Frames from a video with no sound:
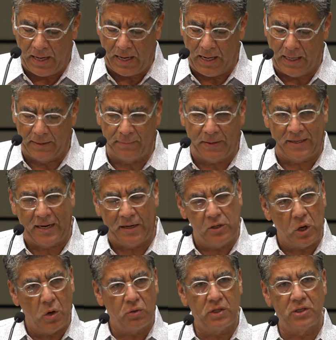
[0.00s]
um, and
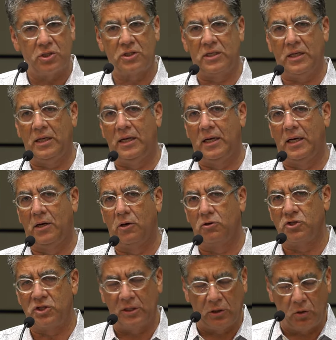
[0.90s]
I noticed uh,
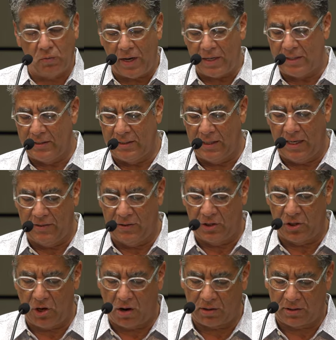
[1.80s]
her silhouette in the, in
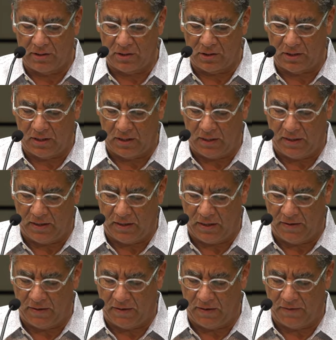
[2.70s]
the darkness uh, uh,
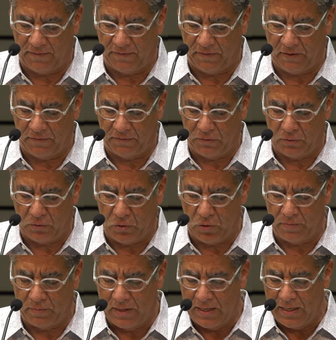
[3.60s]
uh of, of the
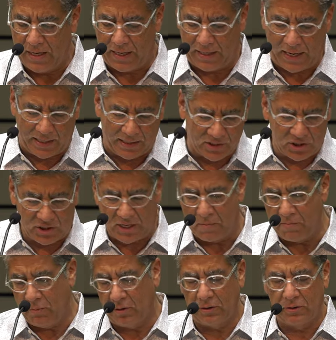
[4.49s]
room. I kind of
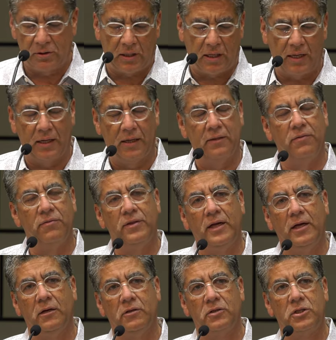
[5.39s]
stumbled uh,
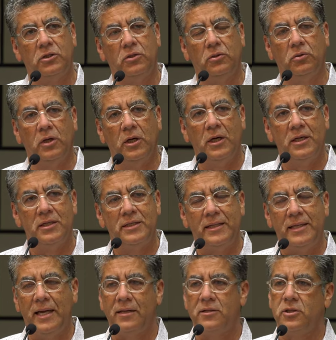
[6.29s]
there to,
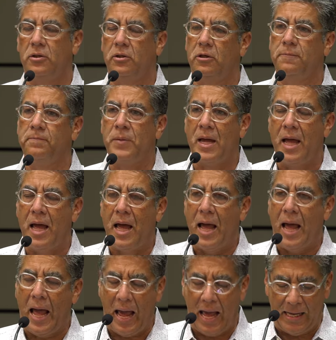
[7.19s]
to get to her.
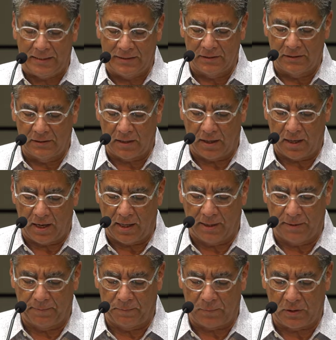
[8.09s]
And
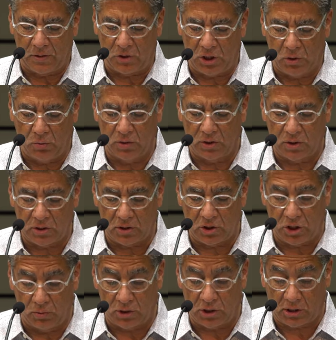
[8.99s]
um, she, was,
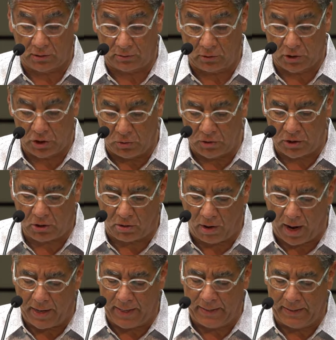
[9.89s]
she, was, she was
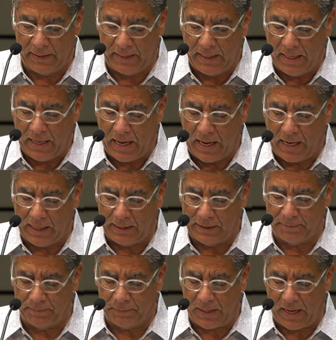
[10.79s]
crying,
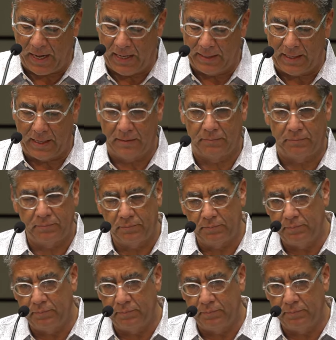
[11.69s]
um, and I